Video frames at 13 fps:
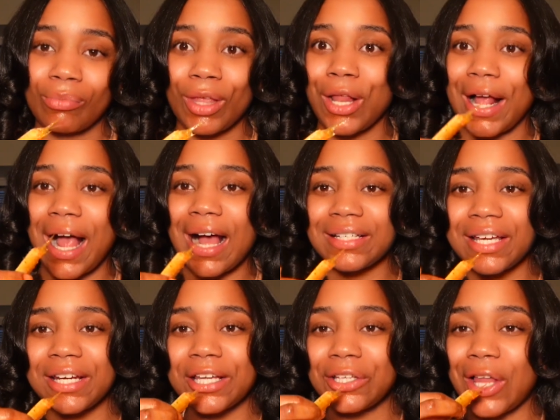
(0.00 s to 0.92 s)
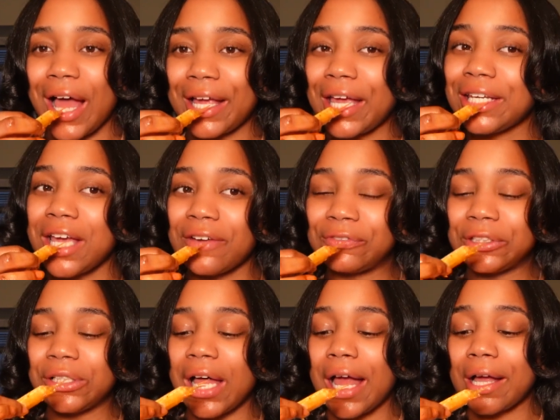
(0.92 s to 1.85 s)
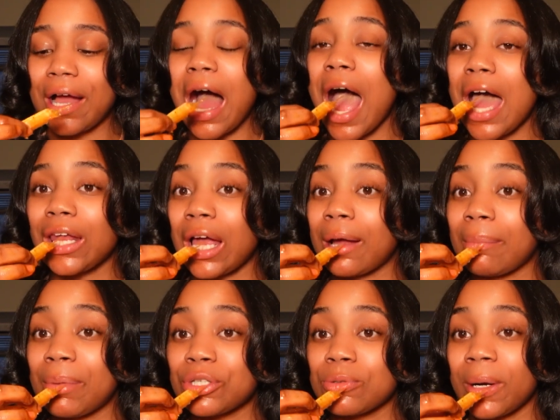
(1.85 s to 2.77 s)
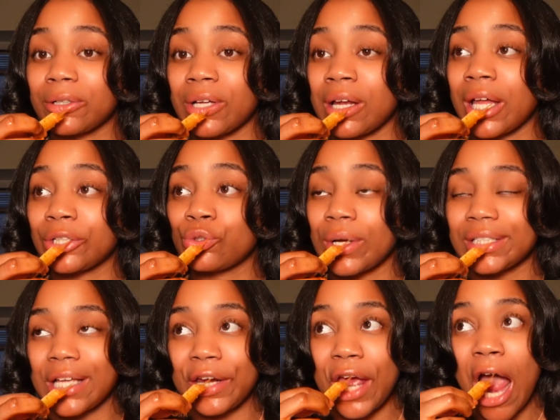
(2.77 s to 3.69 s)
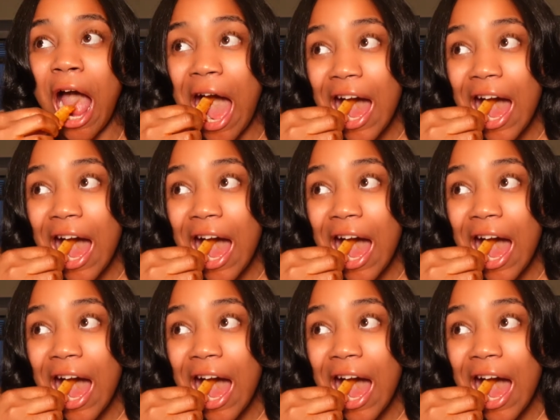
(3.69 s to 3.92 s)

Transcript: like I didn't like it definitely like I had like a mental breakdown like twice that day.